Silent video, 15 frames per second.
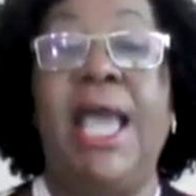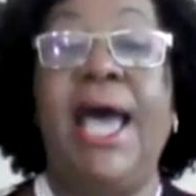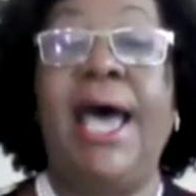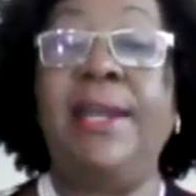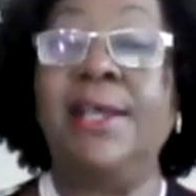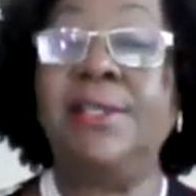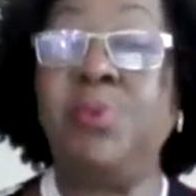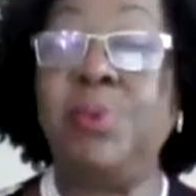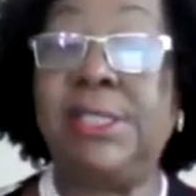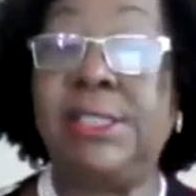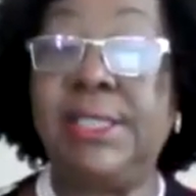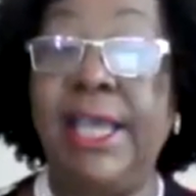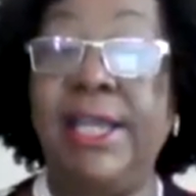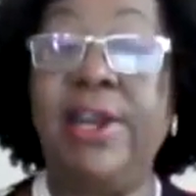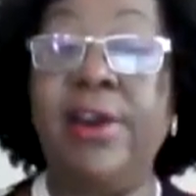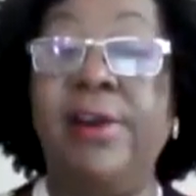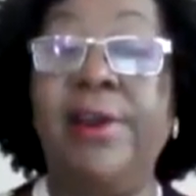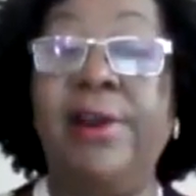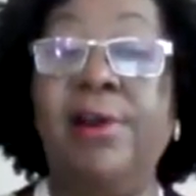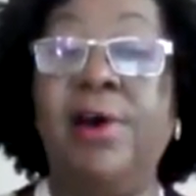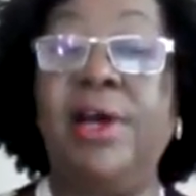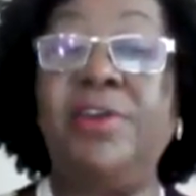And as we said
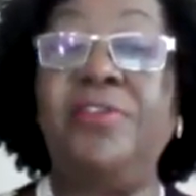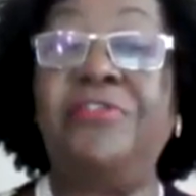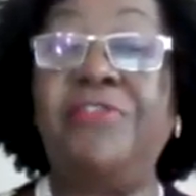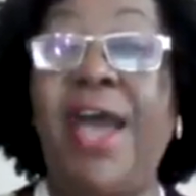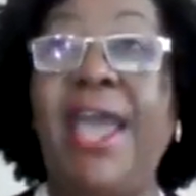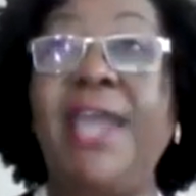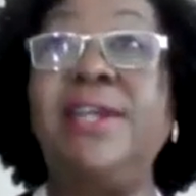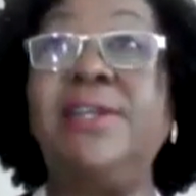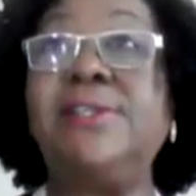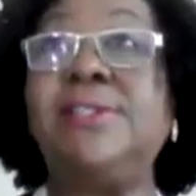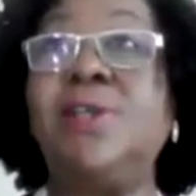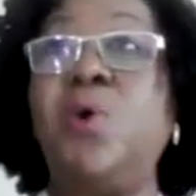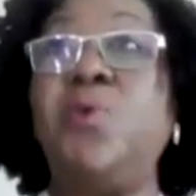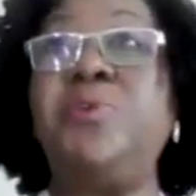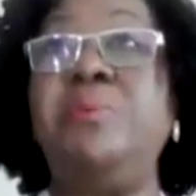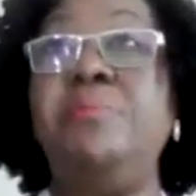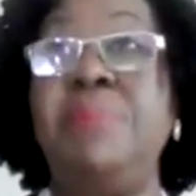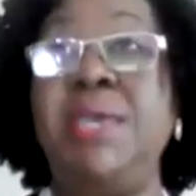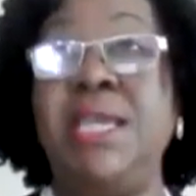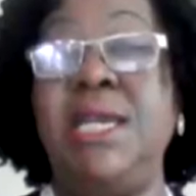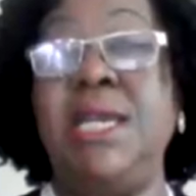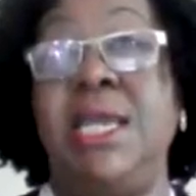earlier on, find sound
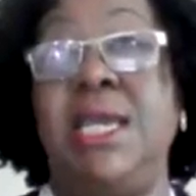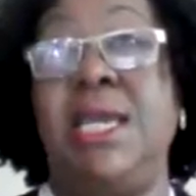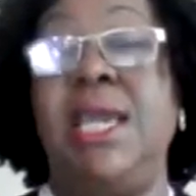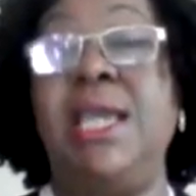meaning.